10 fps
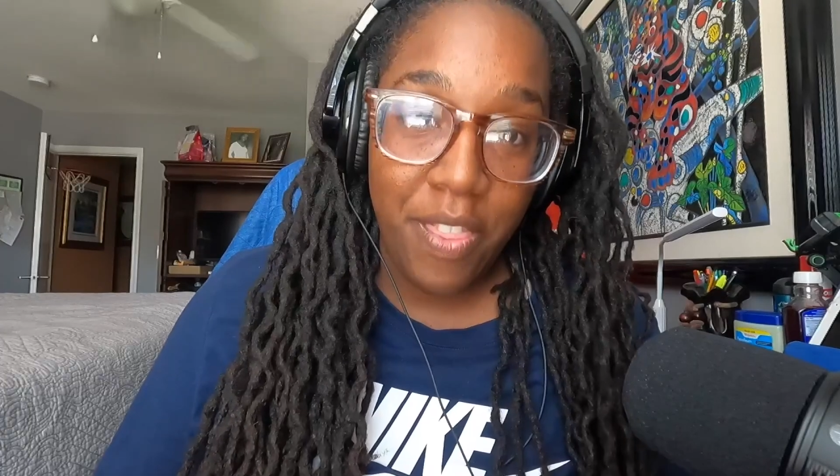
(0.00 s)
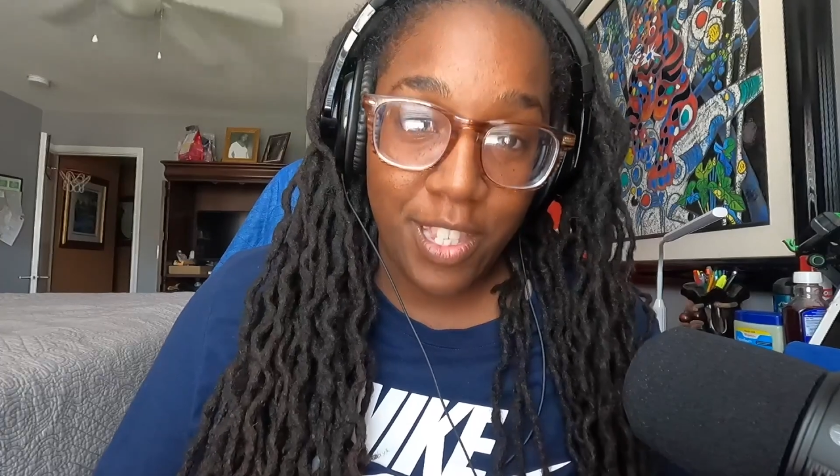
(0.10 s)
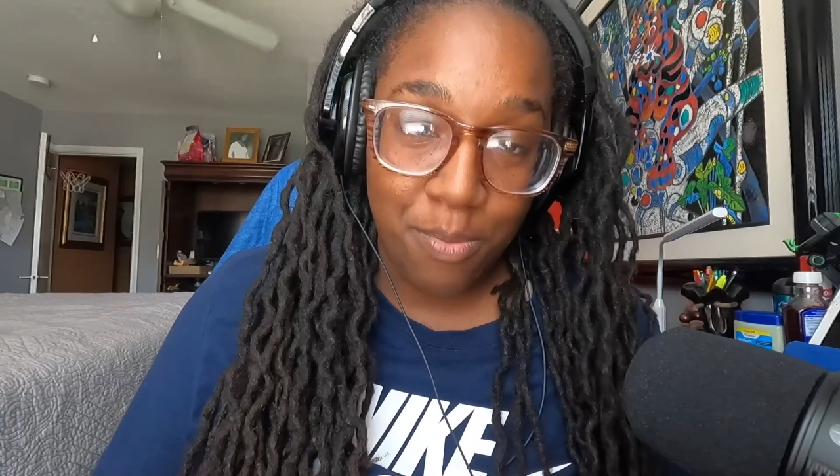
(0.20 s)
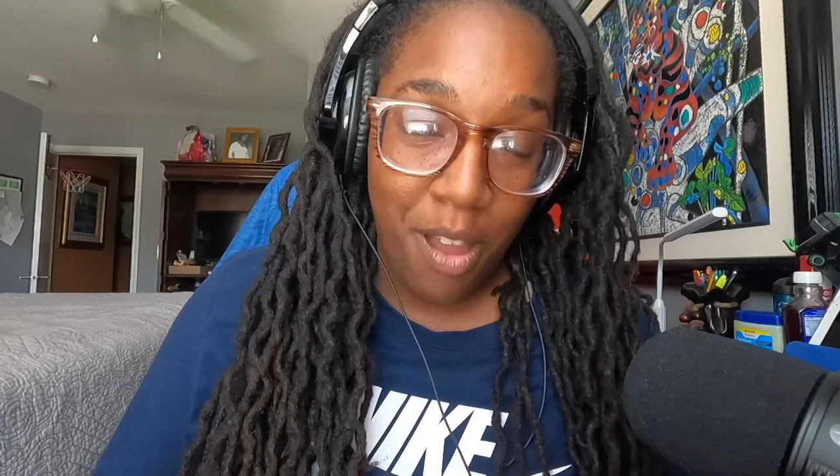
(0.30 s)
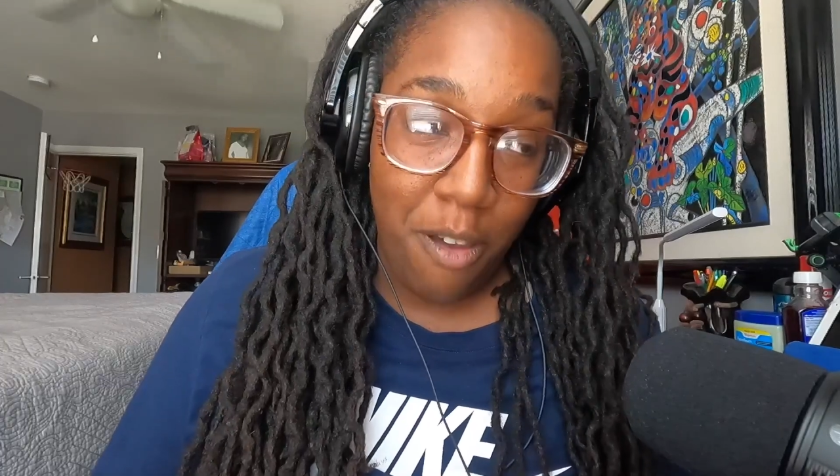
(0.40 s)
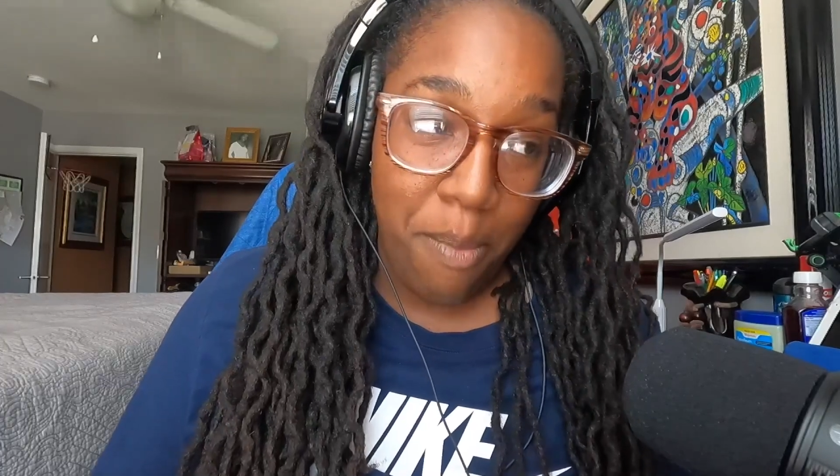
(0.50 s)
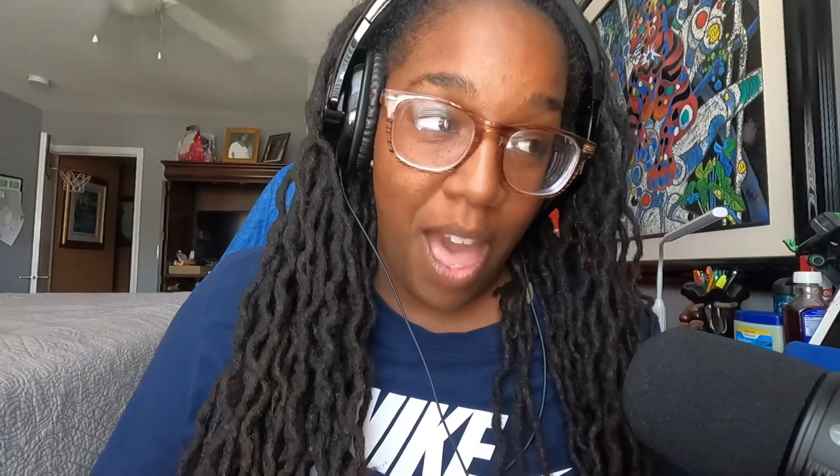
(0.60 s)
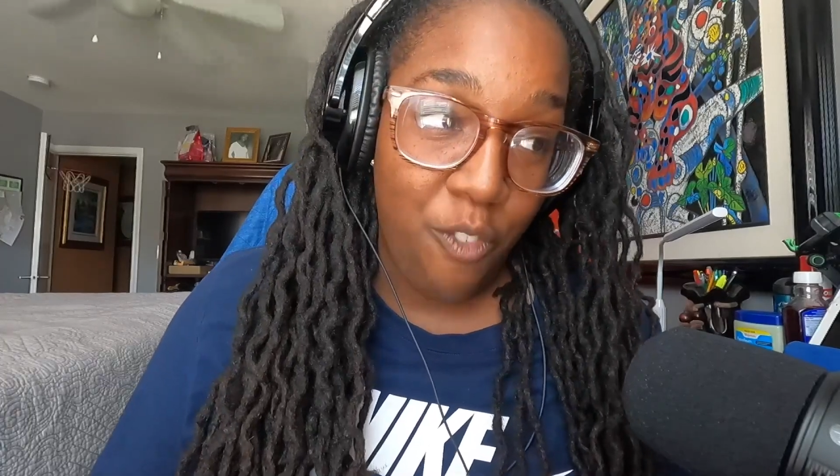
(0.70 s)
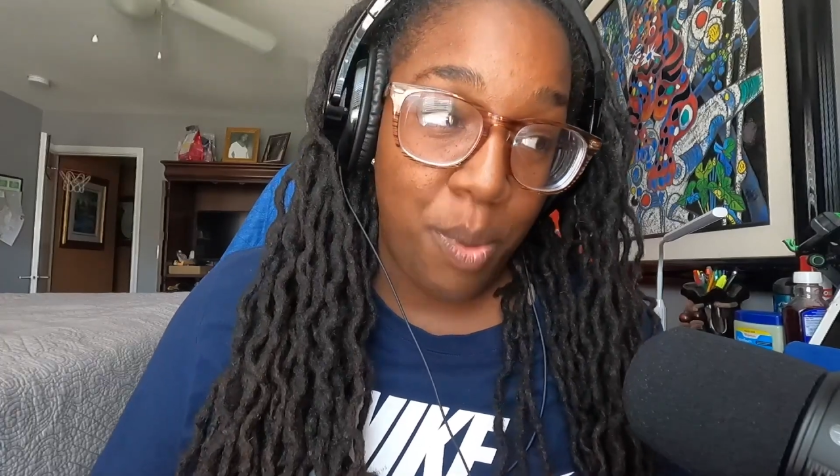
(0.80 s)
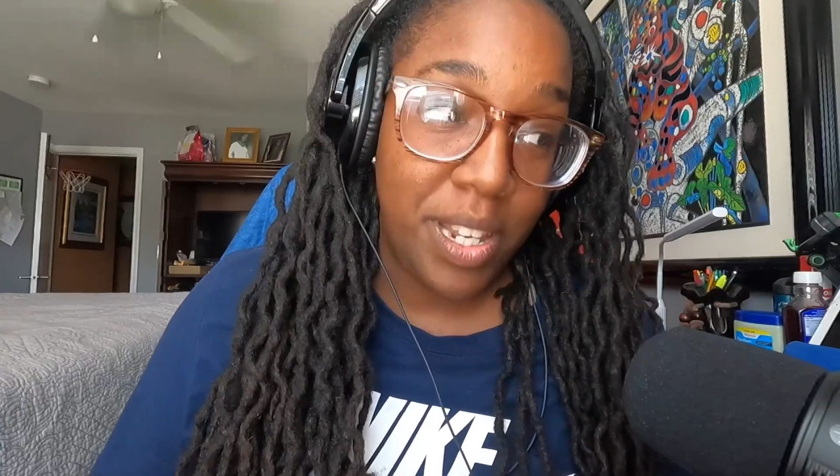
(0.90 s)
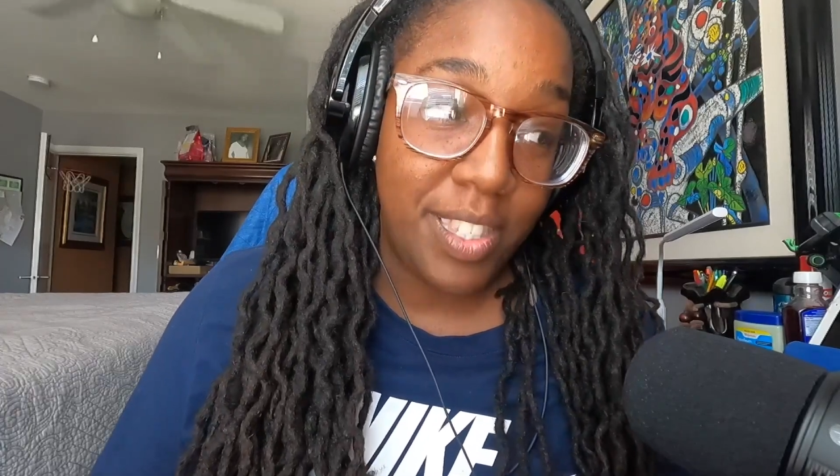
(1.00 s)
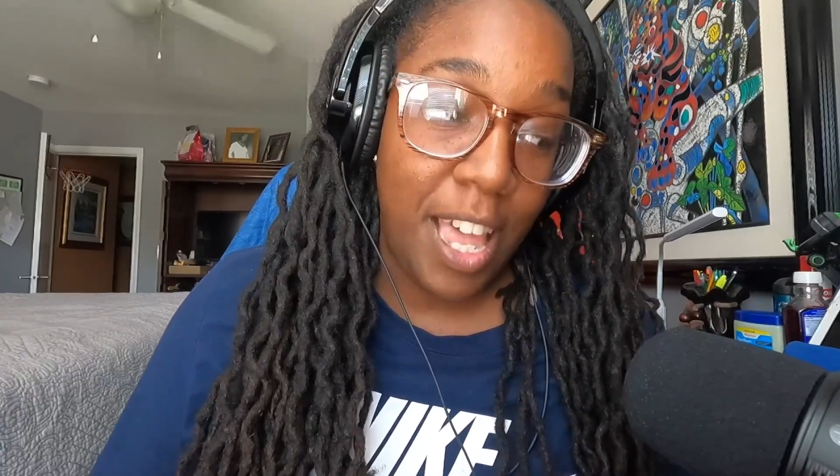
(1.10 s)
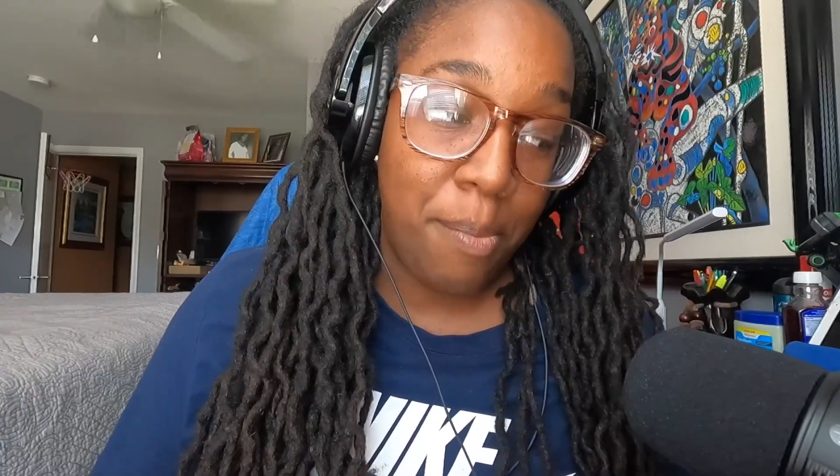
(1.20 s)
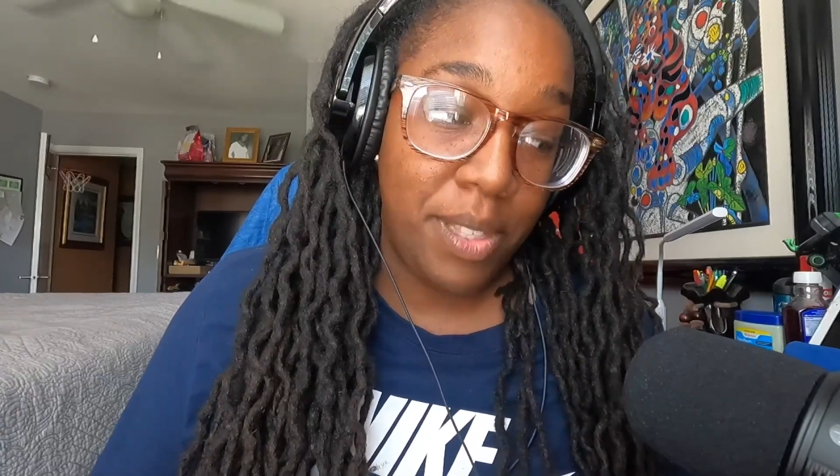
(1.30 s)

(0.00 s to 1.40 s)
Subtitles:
this is probably bad for me to say,